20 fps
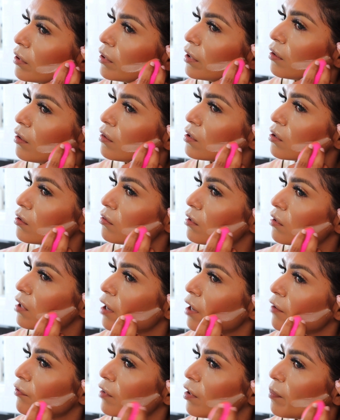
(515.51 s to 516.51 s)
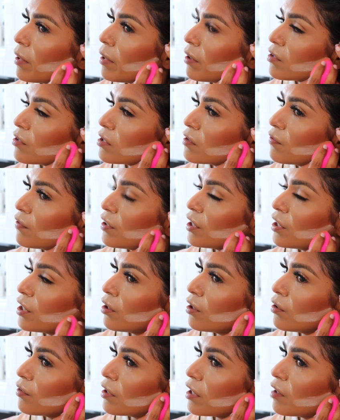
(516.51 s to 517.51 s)
I also love about this
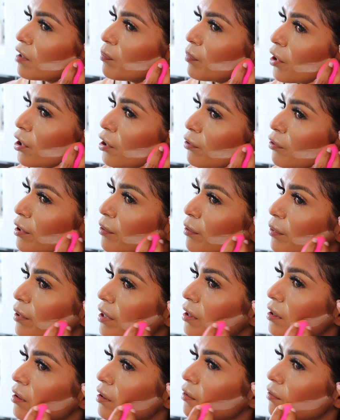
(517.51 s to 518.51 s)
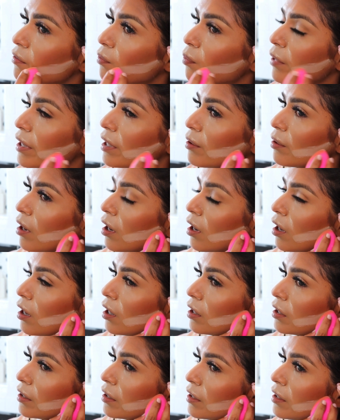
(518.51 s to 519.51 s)
video that I'm partnering with OUAI
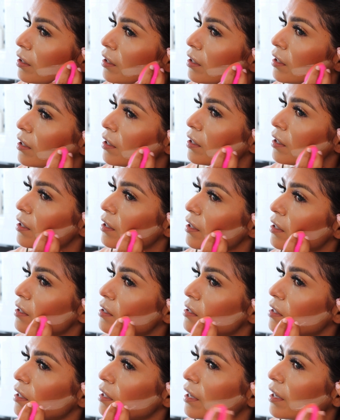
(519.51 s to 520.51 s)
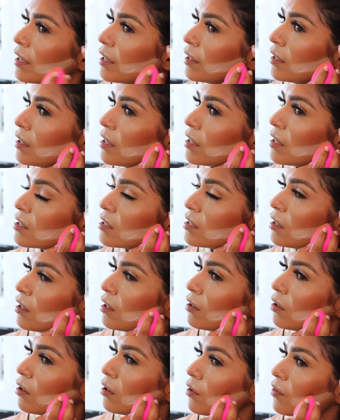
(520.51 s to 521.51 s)
on is that it's
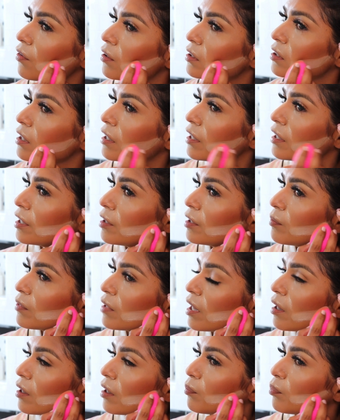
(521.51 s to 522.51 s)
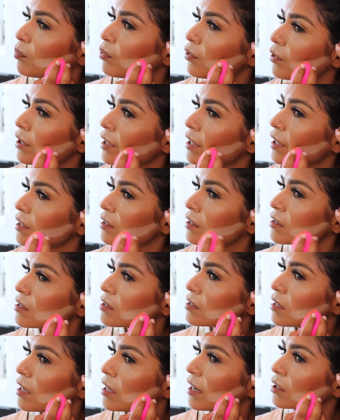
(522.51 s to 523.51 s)
not all the time that brands
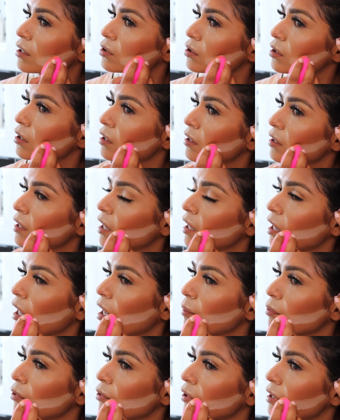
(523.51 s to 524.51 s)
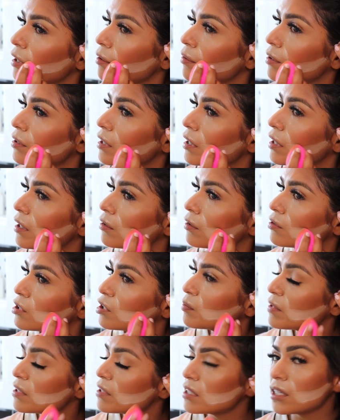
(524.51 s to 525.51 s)
actually collaborate with
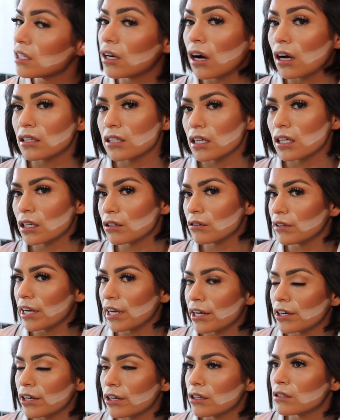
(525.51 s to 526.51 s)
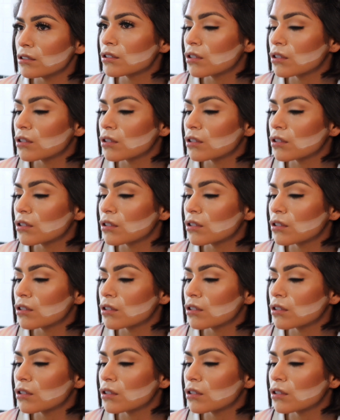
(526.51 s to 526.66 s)
LGBT content creators.